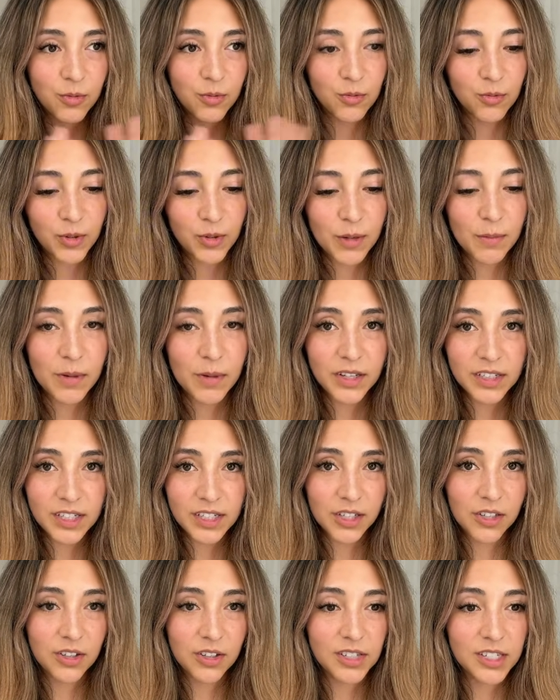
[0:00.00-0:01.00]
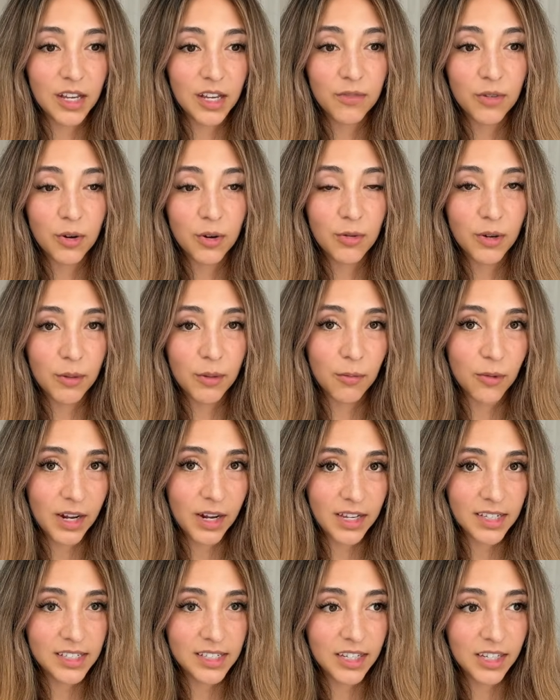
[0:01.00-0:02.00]
rebuilding yourself or
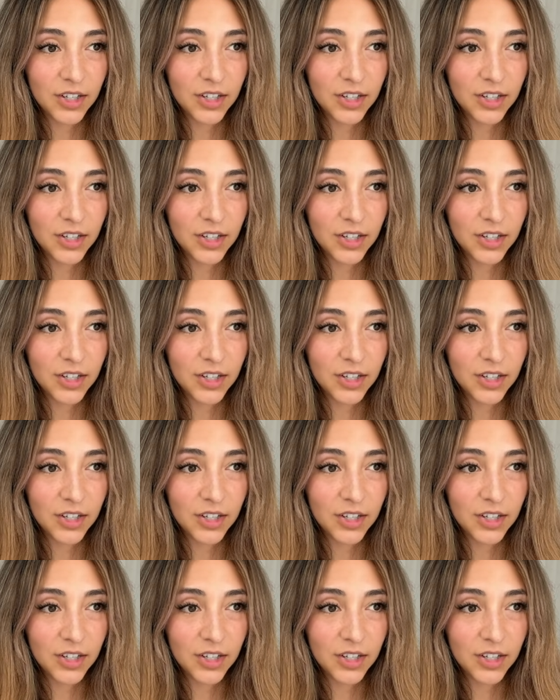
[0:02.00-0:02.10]
rebranding